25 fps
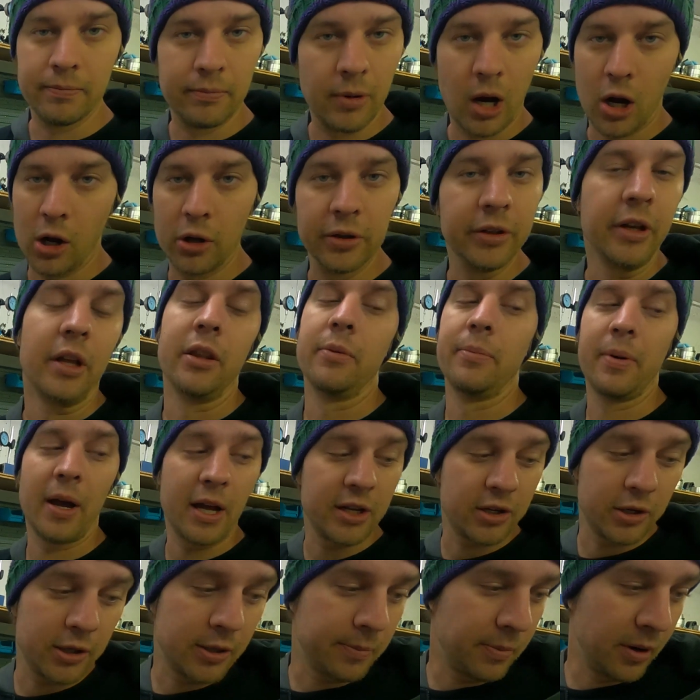whole nother
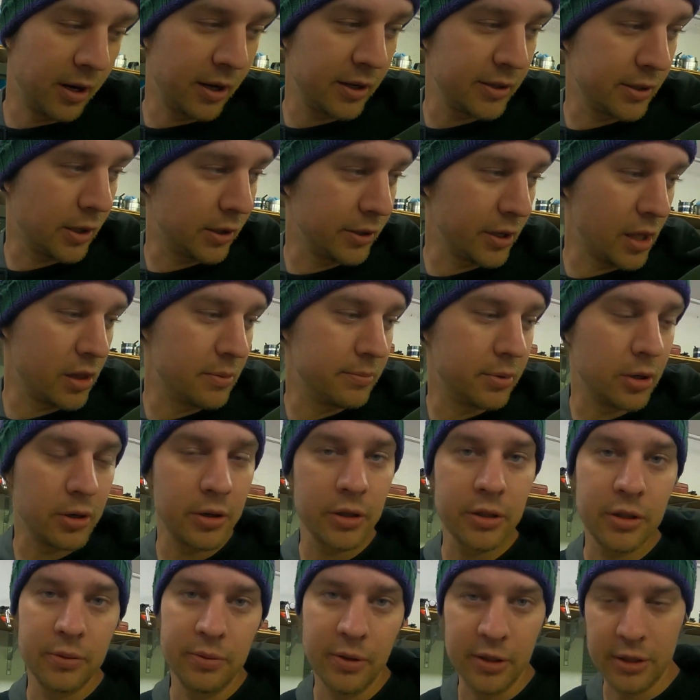batch of springs, a whole nother
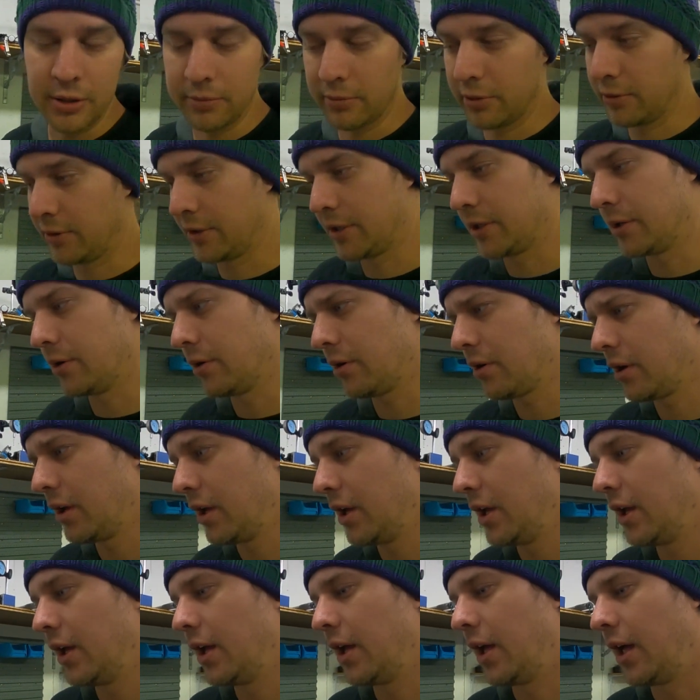box. We've got some more in stock.
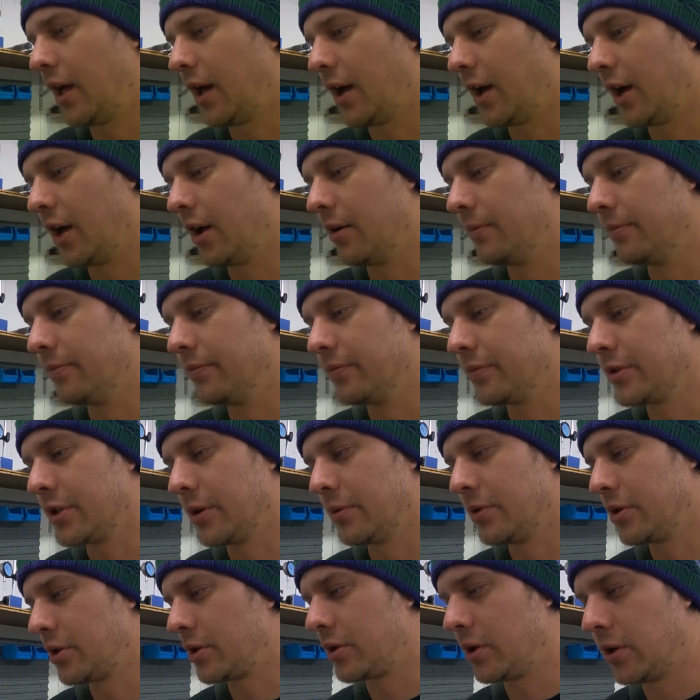
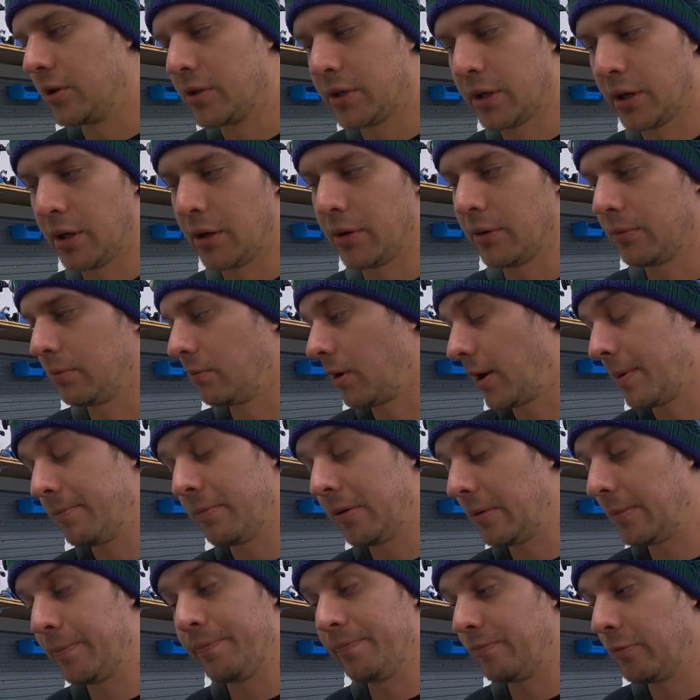So we just use we
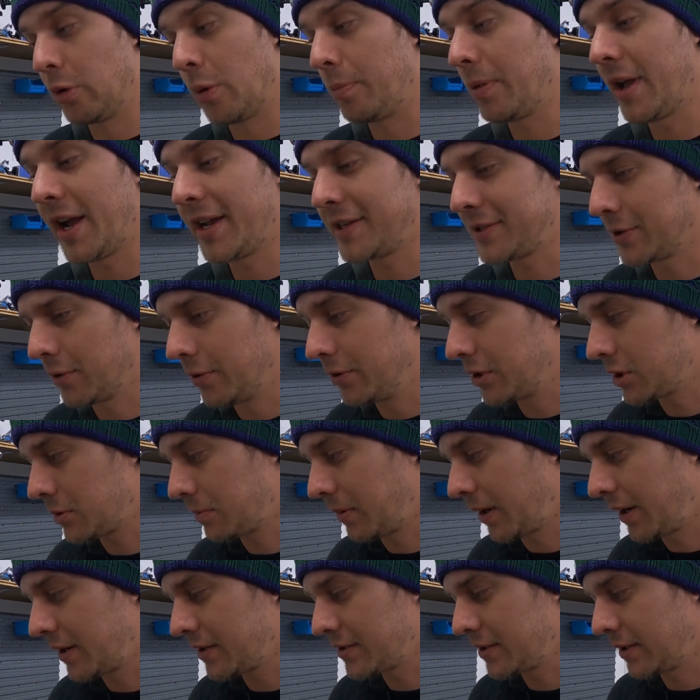can replace all the
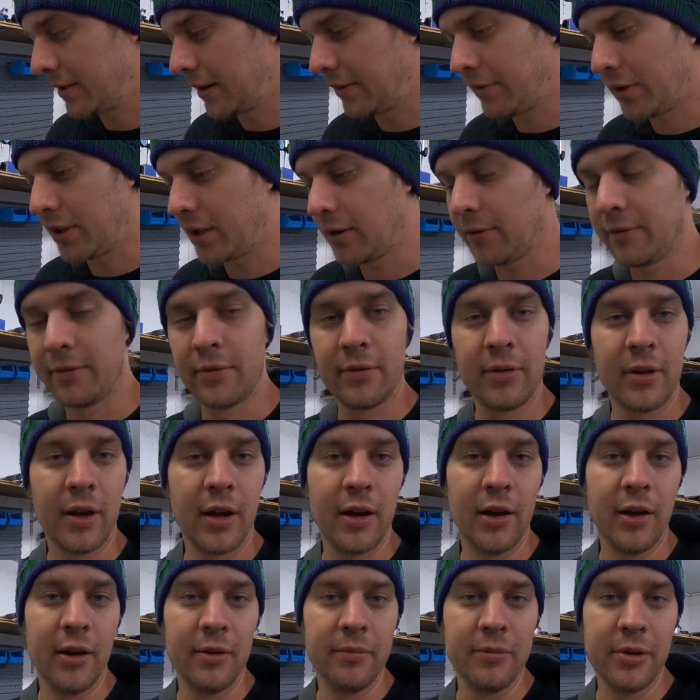springs and everything.
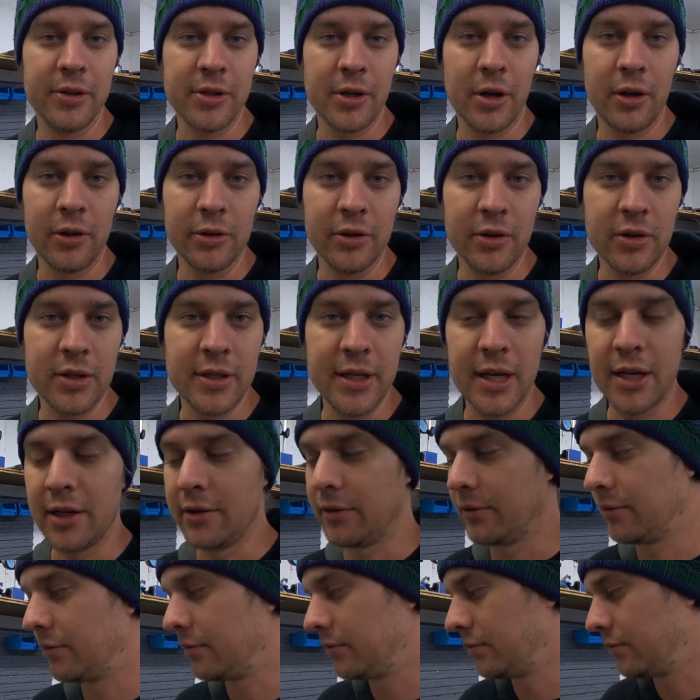Use a whole new
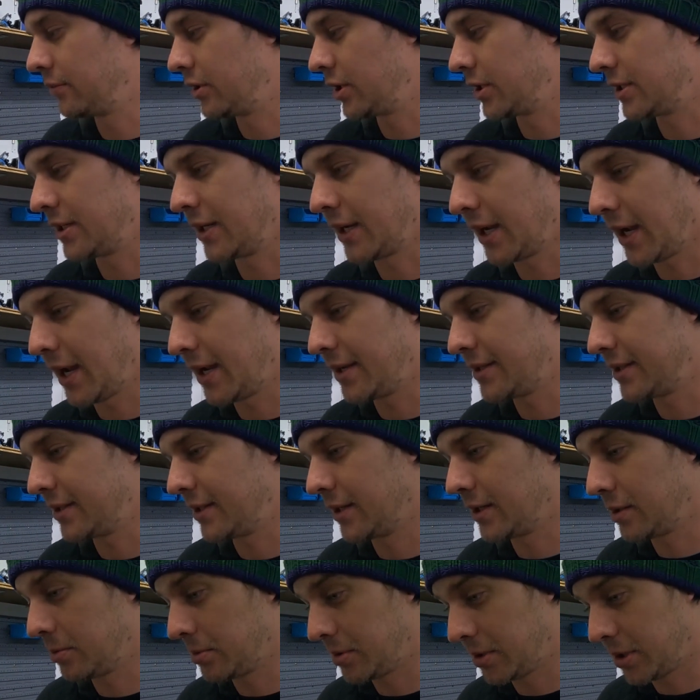set, just in case
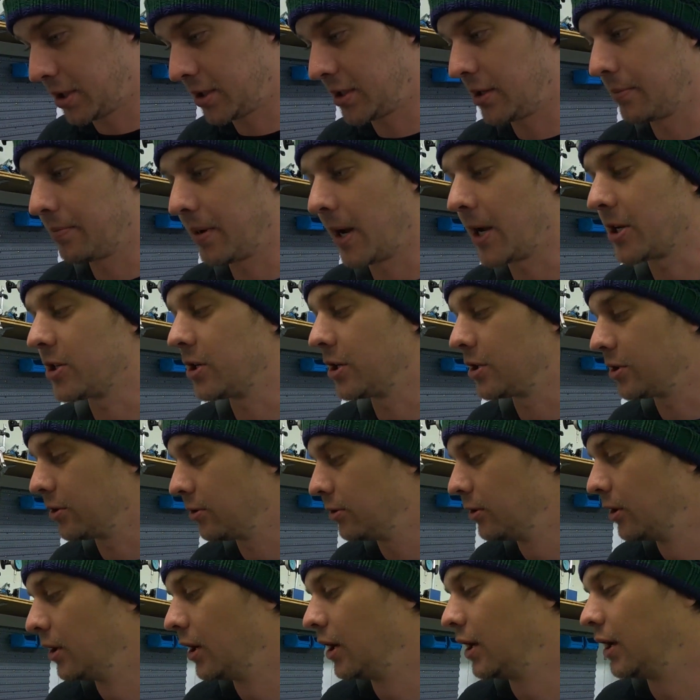this was just a batch
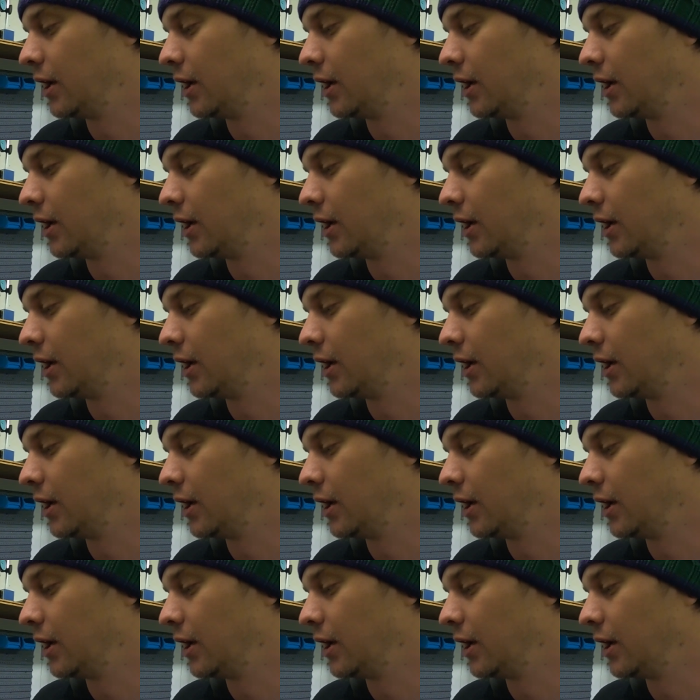issue.